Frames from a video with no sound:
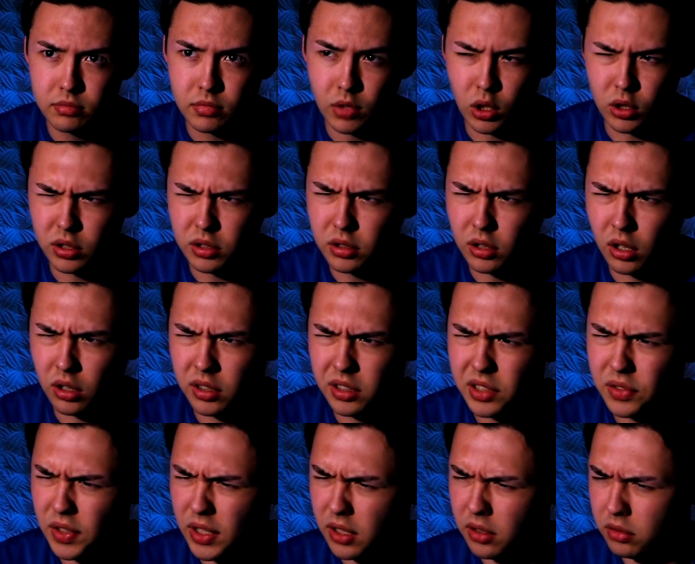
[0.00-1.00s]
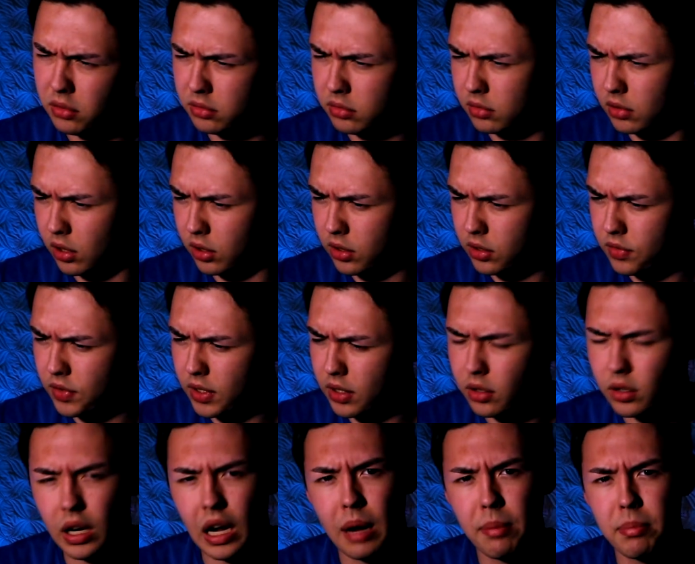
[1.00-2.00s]
on this video? On this
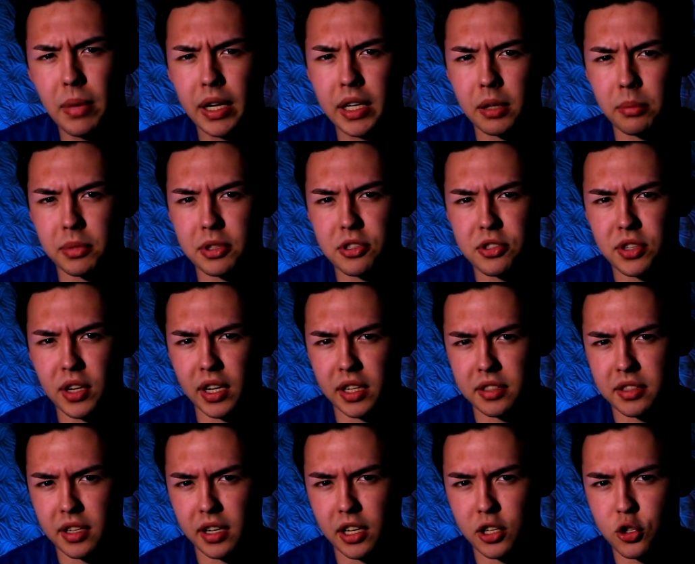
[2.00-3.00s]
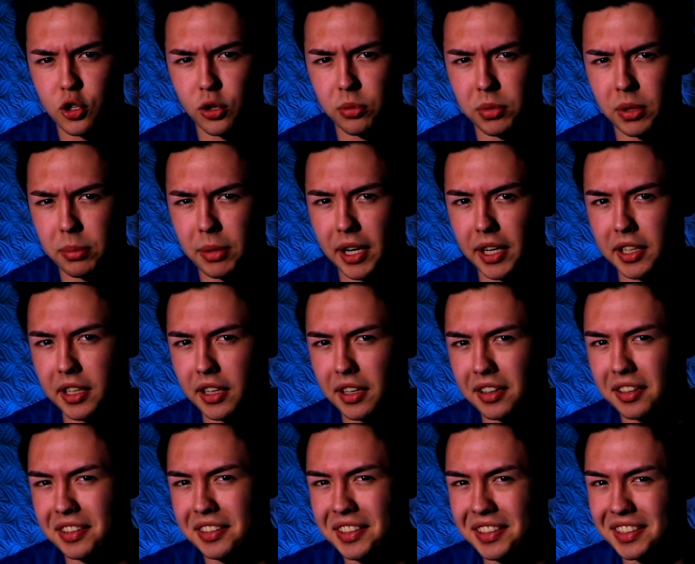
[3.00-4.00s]
video? I'm making mistakes that I shouldn't be making.
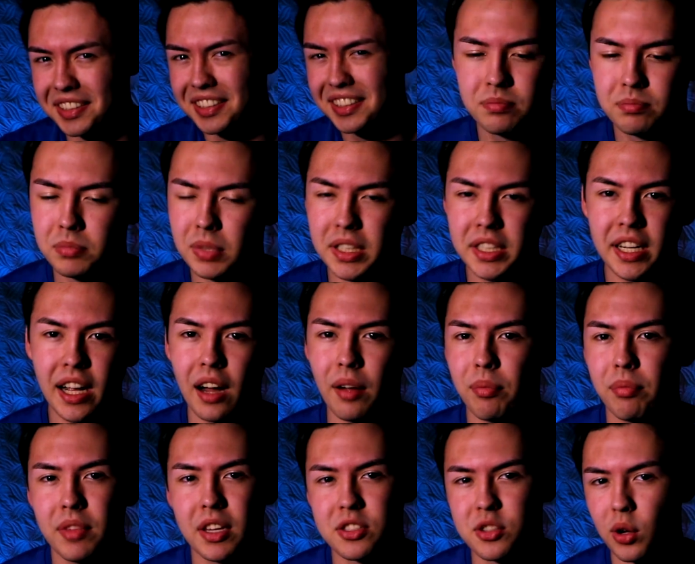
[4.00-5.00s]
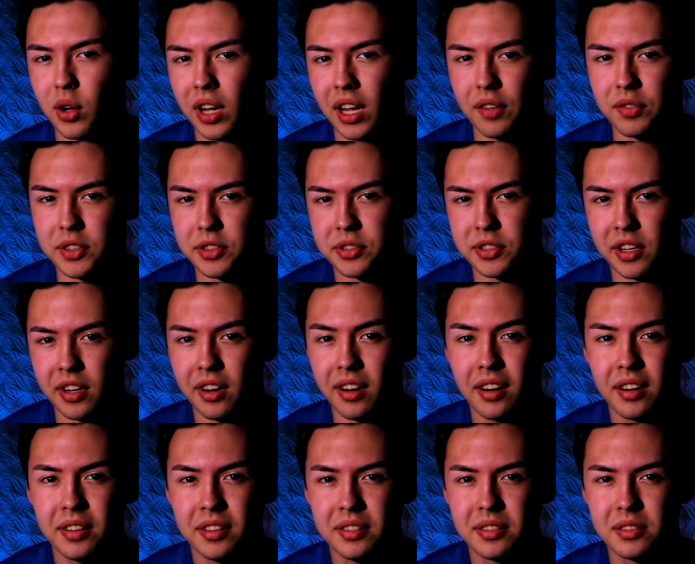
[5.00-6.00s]
But yeah, that's all I have to say.
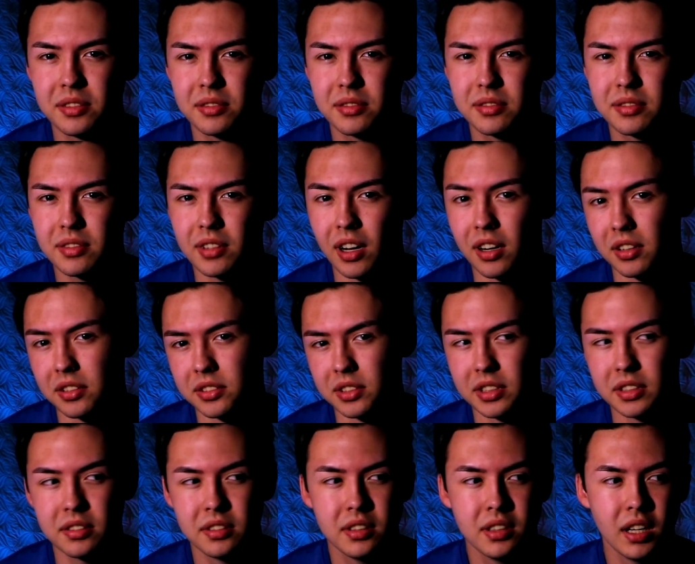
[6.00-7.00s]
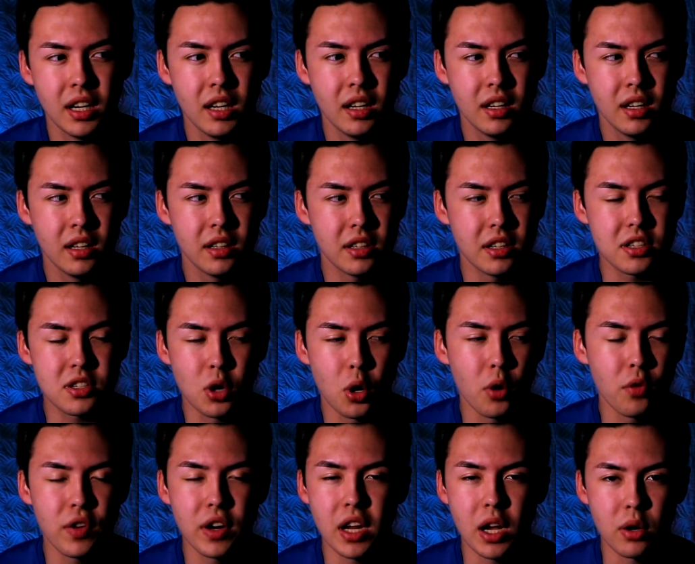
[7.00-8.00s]
Honestly. This
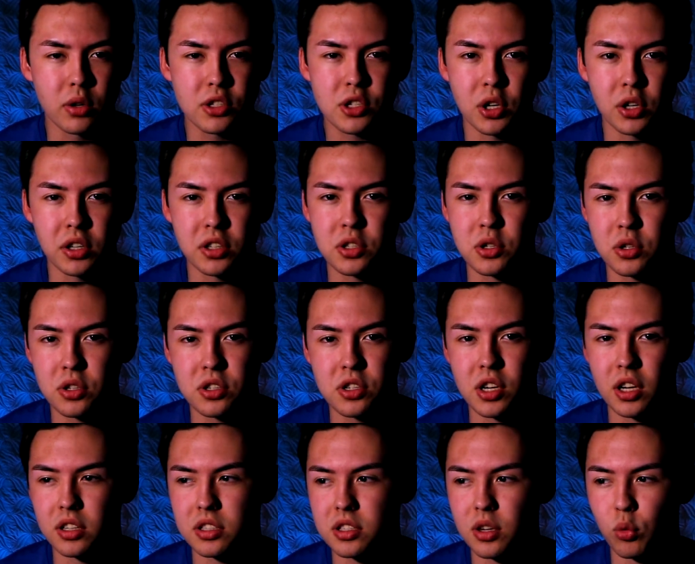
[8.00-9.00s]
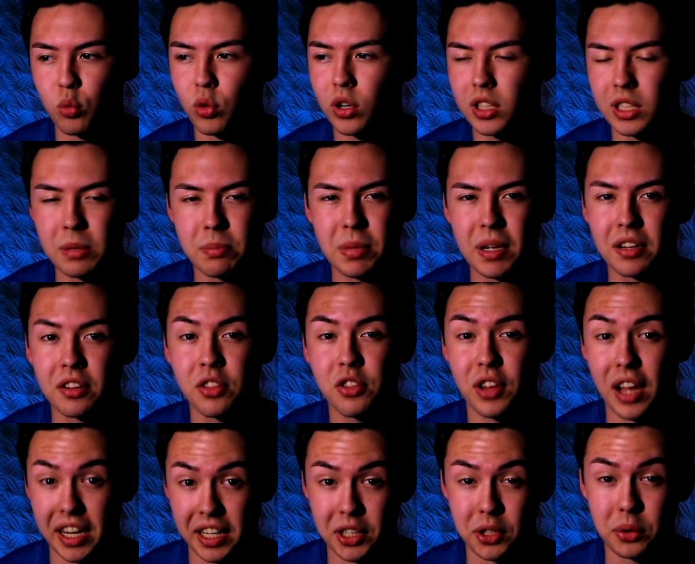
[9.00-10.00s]
whole video is turning to just a really big
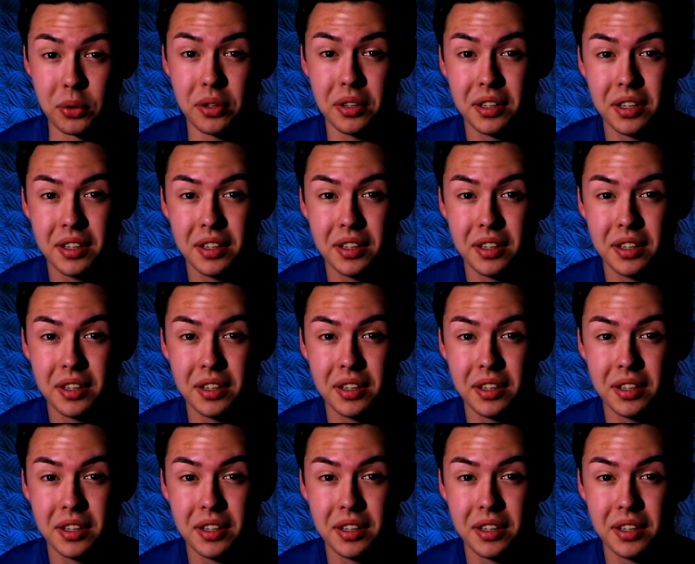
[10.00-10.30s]
thank you.